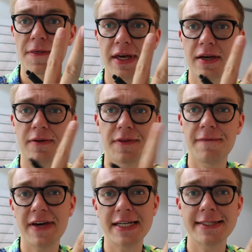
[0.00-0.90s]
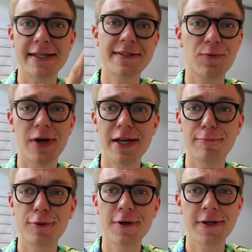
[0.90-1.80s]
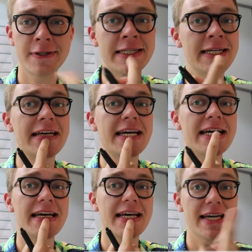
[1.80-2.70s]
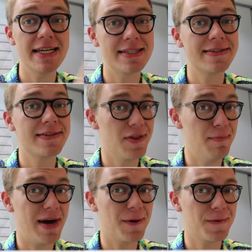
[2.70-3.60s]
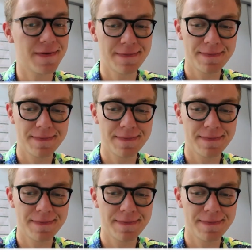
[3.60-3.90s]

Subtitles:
thing of the face that's quite important is the mouth.